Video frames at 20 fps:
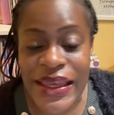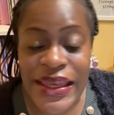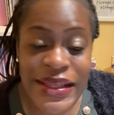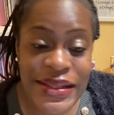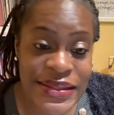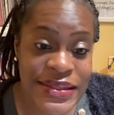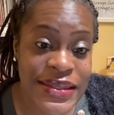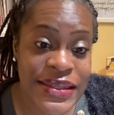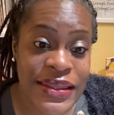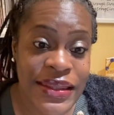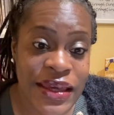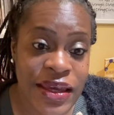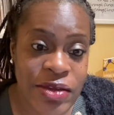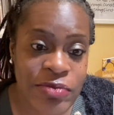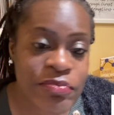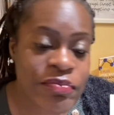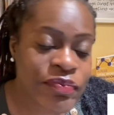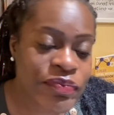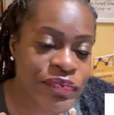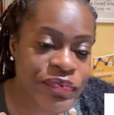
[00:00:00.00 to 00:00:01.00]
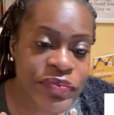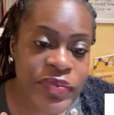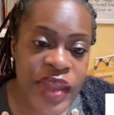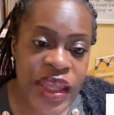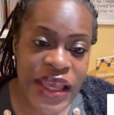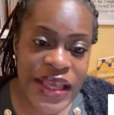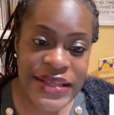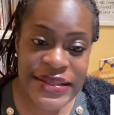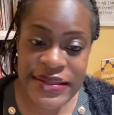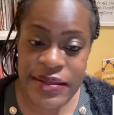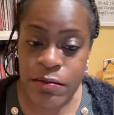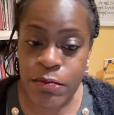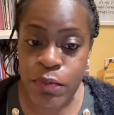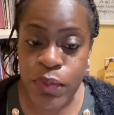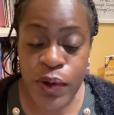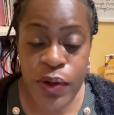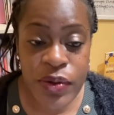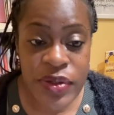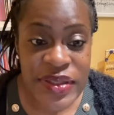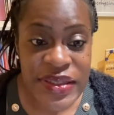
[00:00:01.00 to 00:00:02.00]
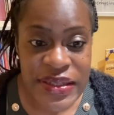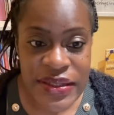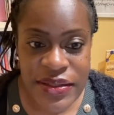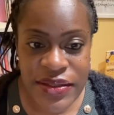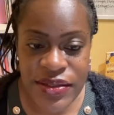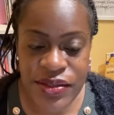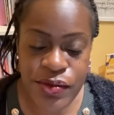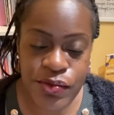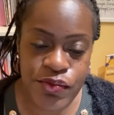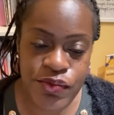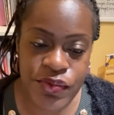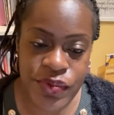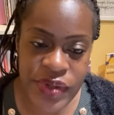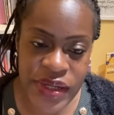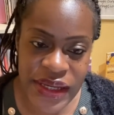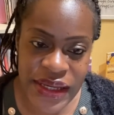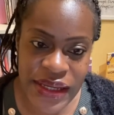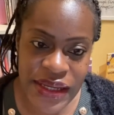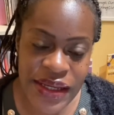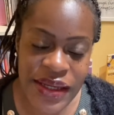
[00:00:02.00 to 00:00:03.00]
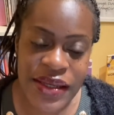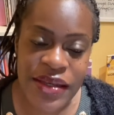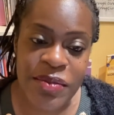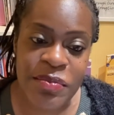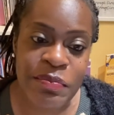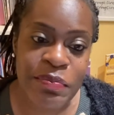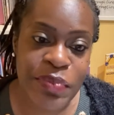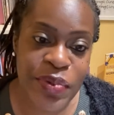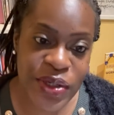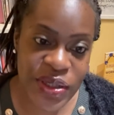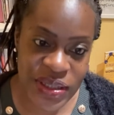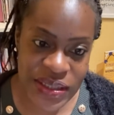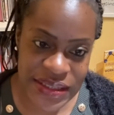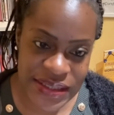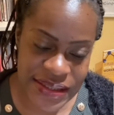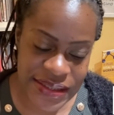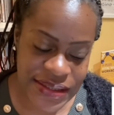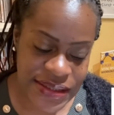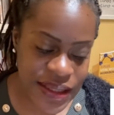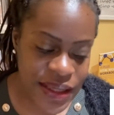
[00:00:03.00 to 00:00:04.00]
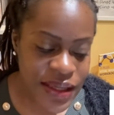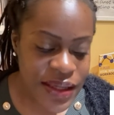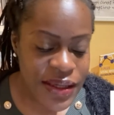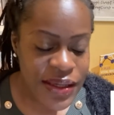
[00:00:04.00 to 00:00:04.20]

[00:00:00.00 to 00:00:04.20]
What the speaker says: into that. It's important to read books.